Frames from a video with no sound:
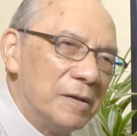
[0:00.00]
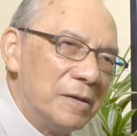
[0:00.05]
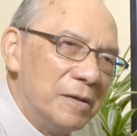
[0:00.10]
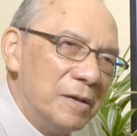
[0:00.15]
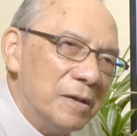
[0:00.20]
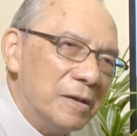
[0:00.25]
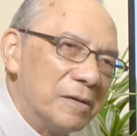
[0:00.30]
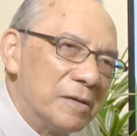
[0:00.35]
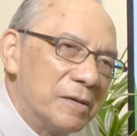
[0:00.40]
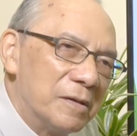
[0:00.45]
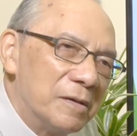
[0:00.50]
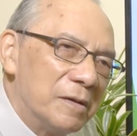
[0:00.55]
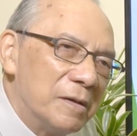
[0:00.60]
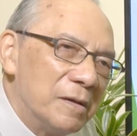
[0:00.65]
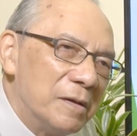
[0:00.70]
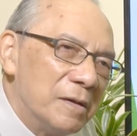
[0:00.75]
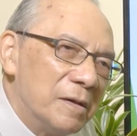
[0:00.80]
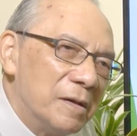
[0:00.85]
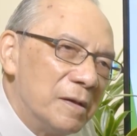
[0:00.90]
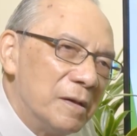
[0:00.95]
this
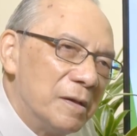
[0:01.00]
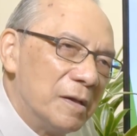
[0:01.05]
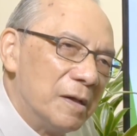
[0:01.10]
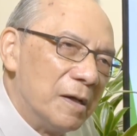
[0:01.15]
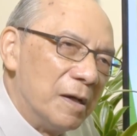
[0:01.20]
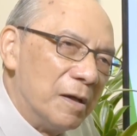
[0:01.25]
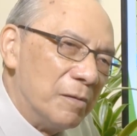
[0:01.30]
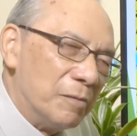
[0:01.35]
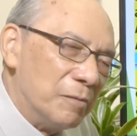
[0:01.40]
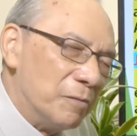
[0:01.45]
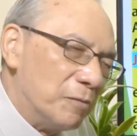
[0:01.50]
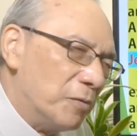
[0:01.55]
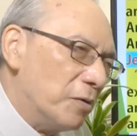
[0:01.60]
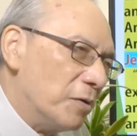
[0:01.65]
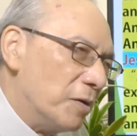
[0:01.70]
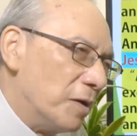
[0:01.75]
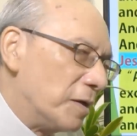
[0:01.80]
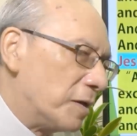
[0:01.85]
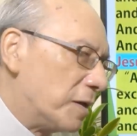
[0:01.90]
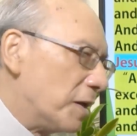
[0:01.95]
and
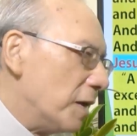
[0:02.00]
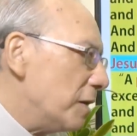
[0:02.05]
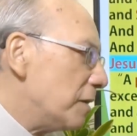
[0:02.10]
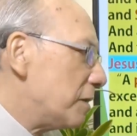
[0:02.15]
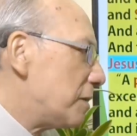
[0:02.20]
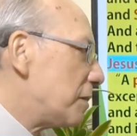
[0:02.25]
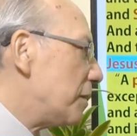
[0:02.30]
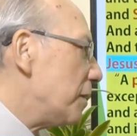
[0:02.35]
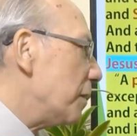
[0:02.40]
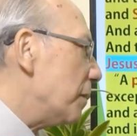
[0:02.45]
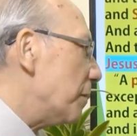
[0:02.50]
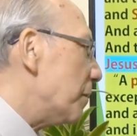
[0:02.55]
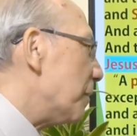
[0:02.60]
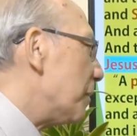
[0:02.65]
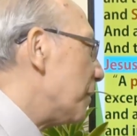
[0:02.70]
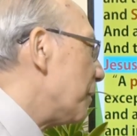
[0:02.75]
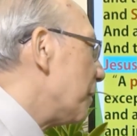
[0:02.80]
were against him